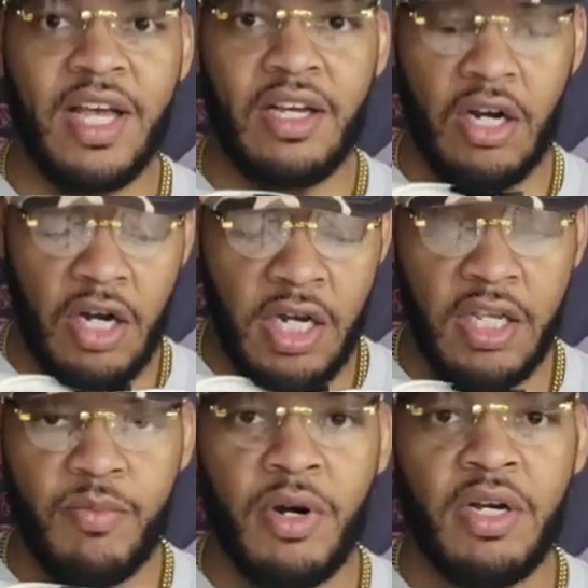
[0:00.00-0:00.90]
like a
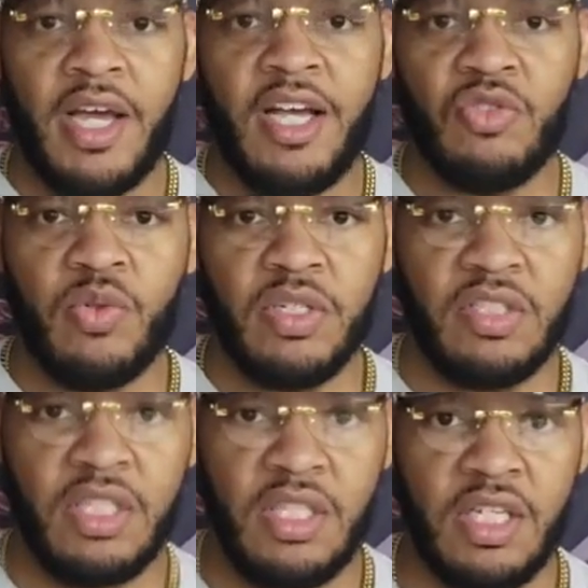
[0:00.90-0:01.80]
hoodie, but as you can
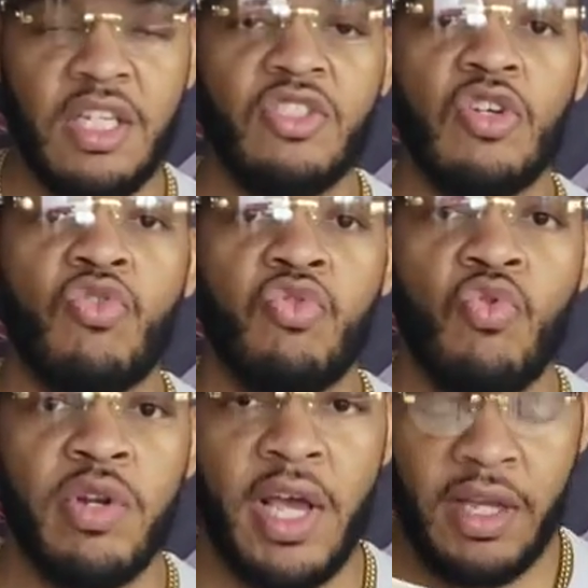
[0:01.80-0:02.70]
see, it's a
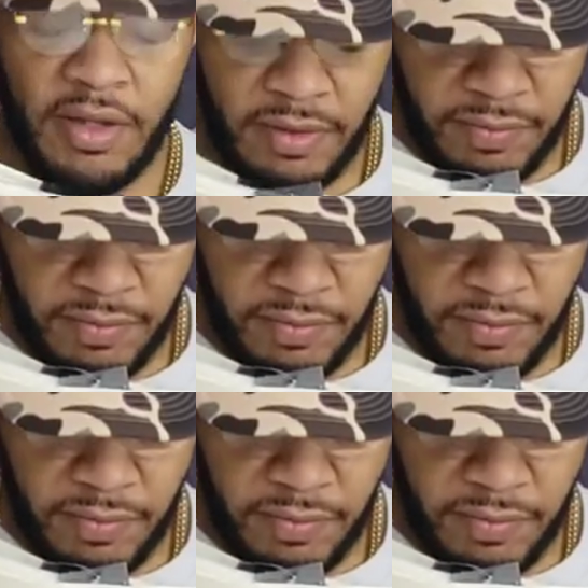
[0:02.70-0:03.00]
crew neck.